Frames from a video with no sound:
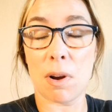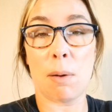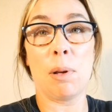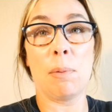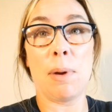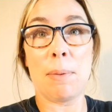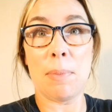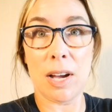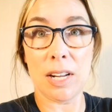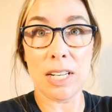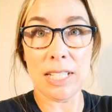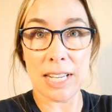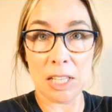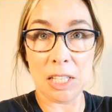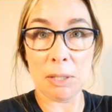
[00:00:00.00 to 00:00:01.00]
probably my body
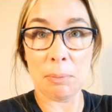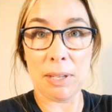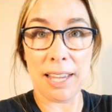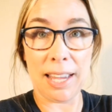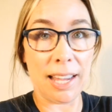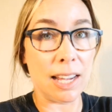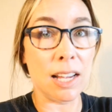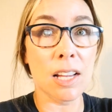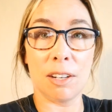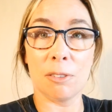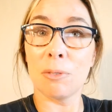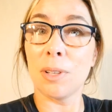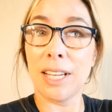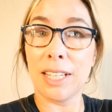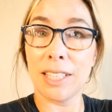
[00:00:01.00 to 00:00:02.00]
telling me, hey, I
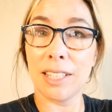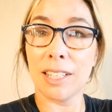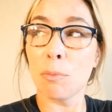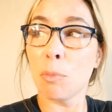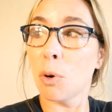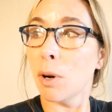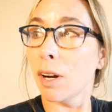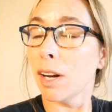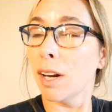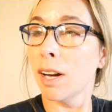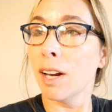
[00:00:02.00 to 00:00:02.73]
don't like it anymore.